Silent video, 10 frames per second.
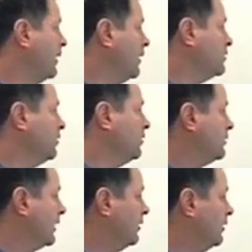So let's
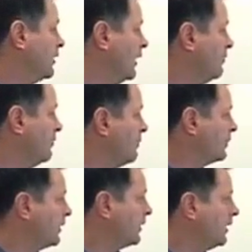take a look again.
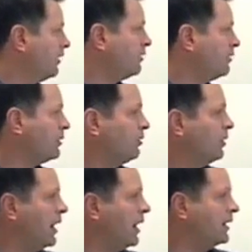If I were you,
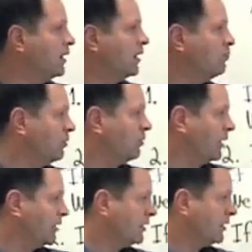I'd get more
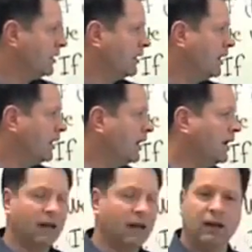rest.
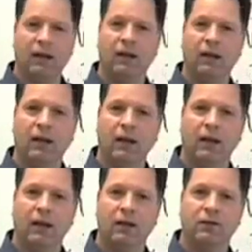I'd
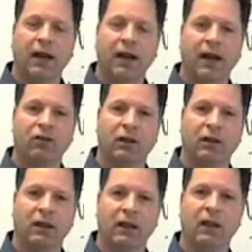is
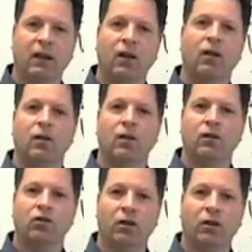actually the
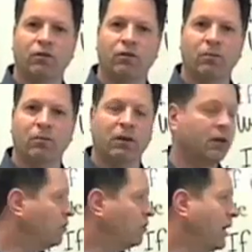shortened form of the
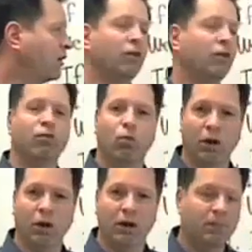contraction of
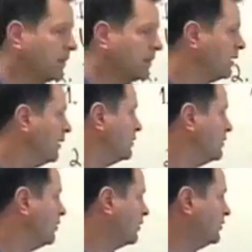would. So
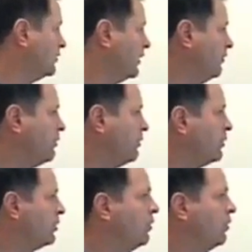it goes, if I were
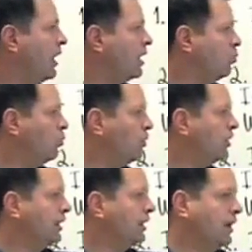you, I would
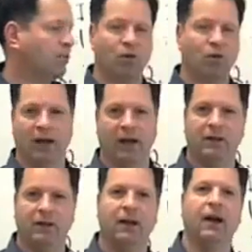get more rest.
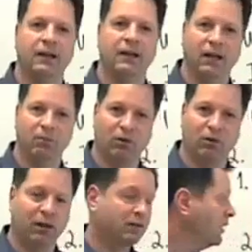I'd get more rest.